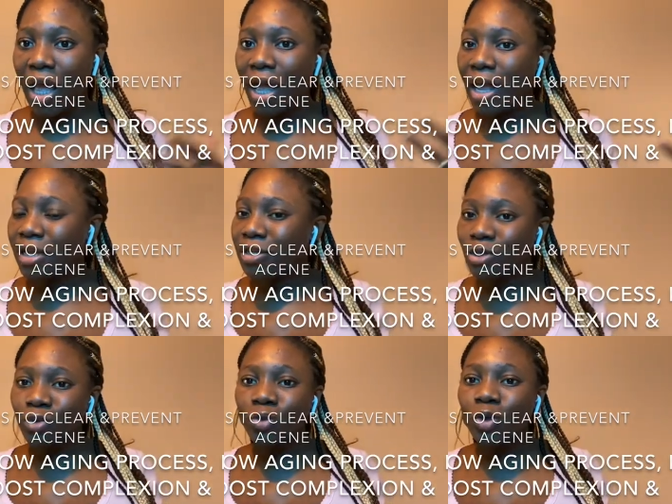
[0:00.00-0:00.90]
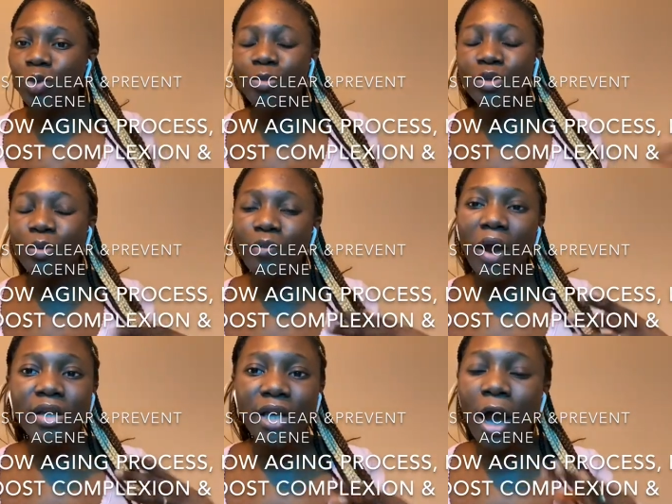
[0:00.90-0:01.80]
and you will be
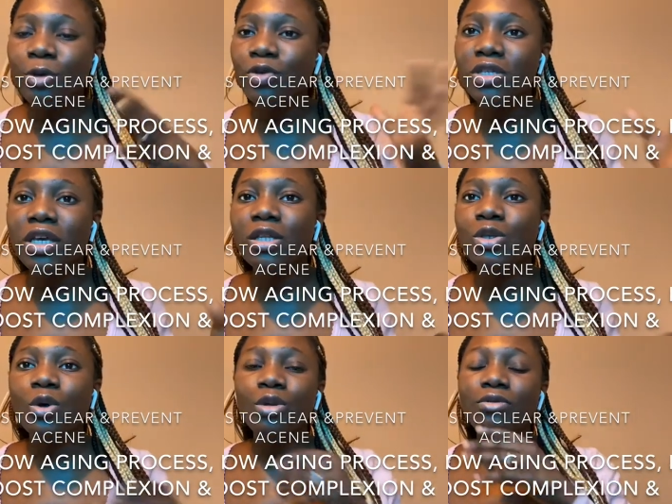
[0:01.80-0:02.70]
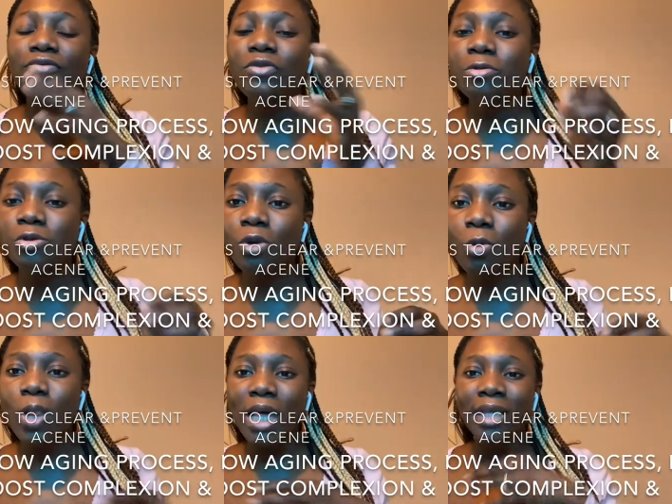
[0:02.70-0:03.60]
surprised how your skin is going to feel
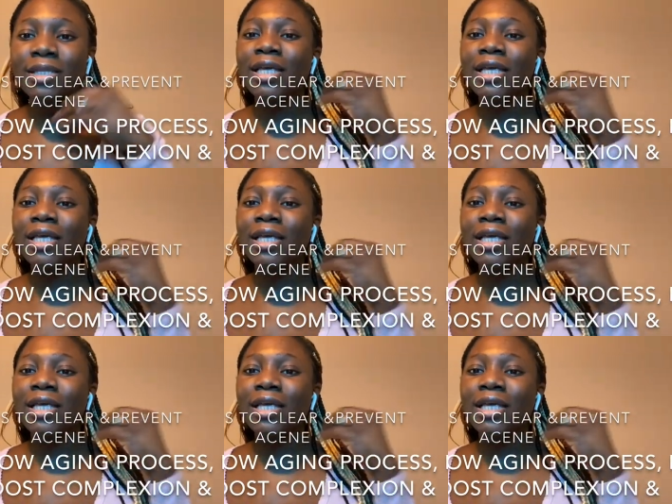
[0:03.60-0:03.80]
succulent